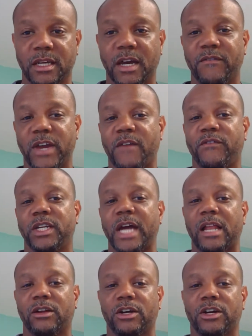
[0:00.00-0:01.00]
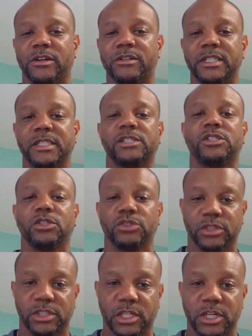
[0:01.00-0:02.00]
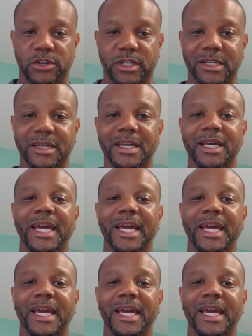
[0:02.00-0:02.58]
of every dollar earned is Social Security